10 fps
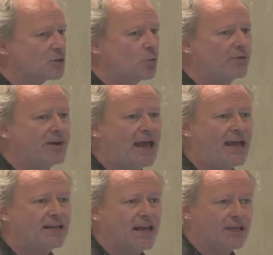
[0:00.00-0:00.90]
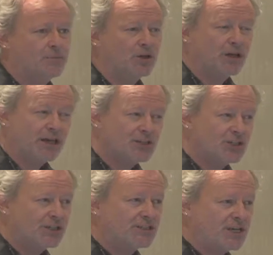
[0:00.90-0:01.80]
we've had a
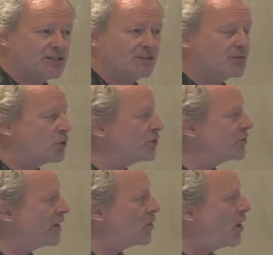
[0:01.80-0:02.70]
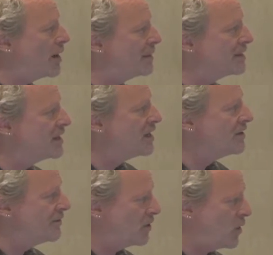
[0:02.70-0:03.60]
communication-intensive course requirement
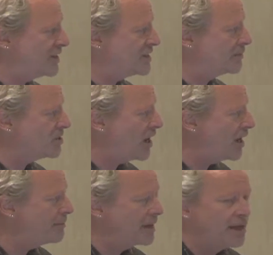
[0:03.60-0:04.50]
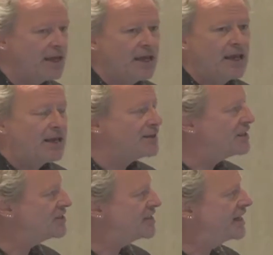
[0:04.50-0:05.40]
for quite some time.
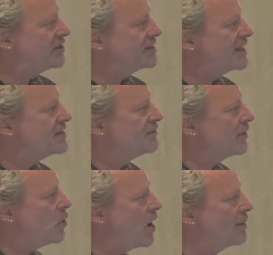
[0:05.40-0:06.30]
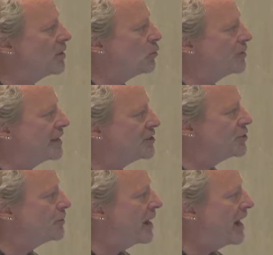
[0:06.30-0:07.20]
This data-intensive requirement would be in
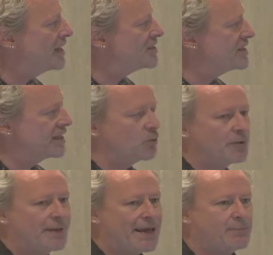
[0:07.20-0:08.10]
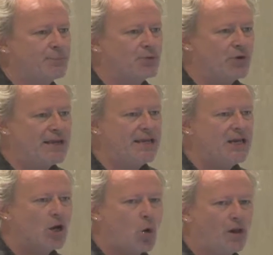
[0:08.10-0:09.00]
2 parts. It would be a
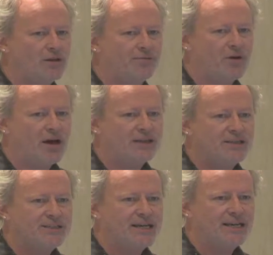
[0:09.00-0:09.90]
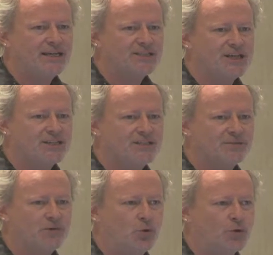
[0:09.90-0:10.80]
pre-qualified
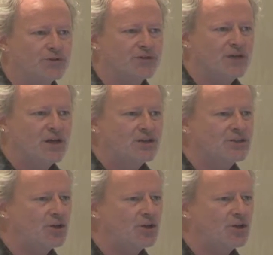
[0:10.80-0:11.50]
data-intensive course. So